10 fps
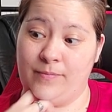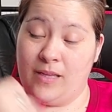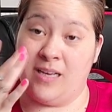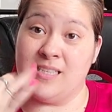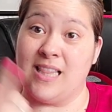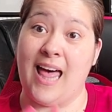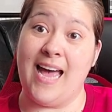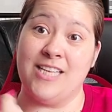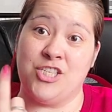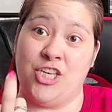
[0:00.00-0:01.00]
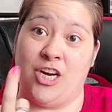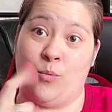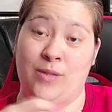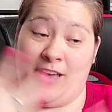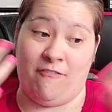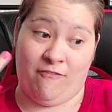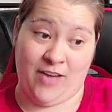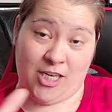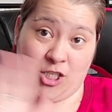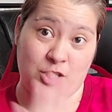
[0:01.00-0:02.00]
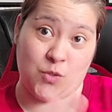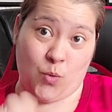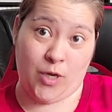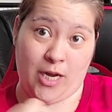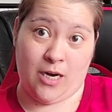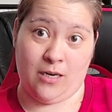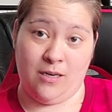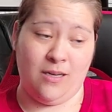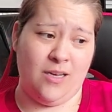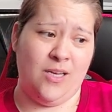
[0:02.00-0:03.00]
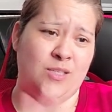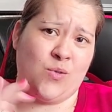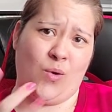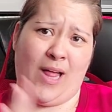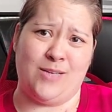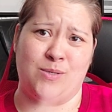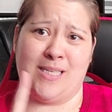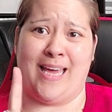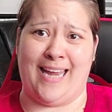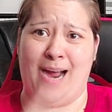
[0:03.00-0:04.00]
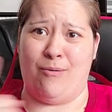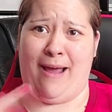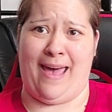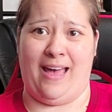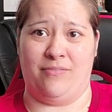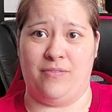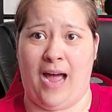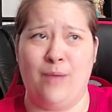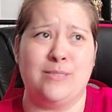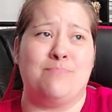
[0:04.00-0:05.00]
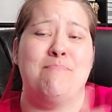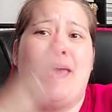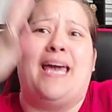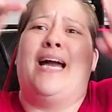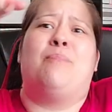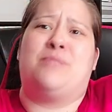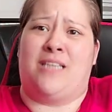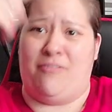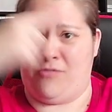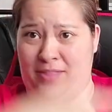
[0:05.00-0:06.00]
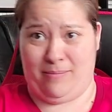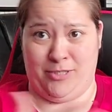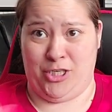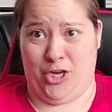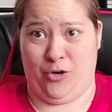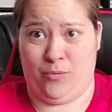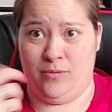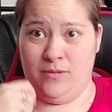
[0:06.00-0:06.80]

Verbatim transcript: Because last year, when they finished the school year, school class was like an hour and a half. I was making up stuff for them to do.